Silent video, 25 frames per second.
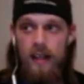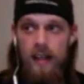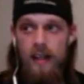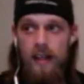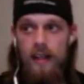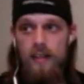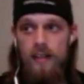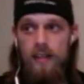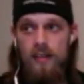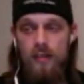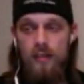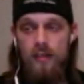
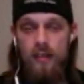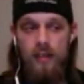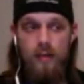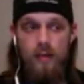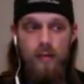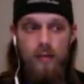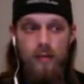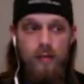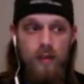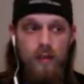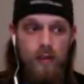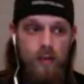And so
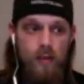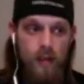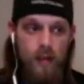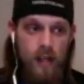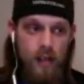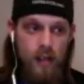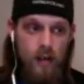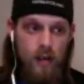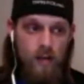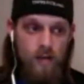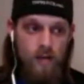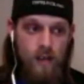they'll they'll
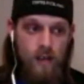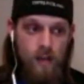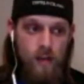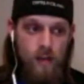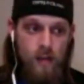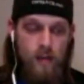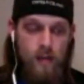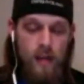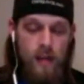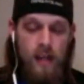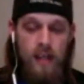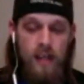create a
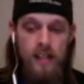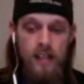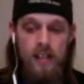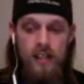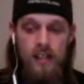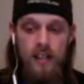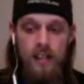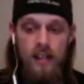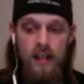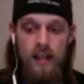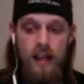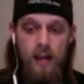GoFundMe
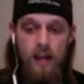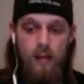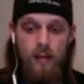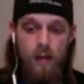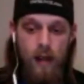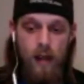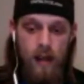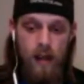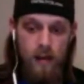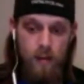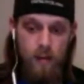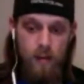page, and then
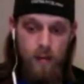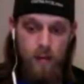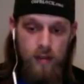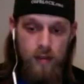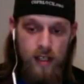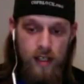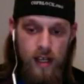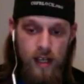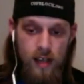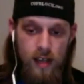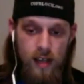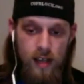I'll kind of
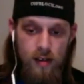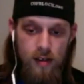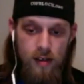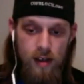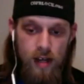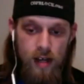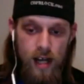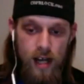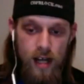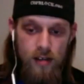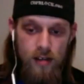put together uh,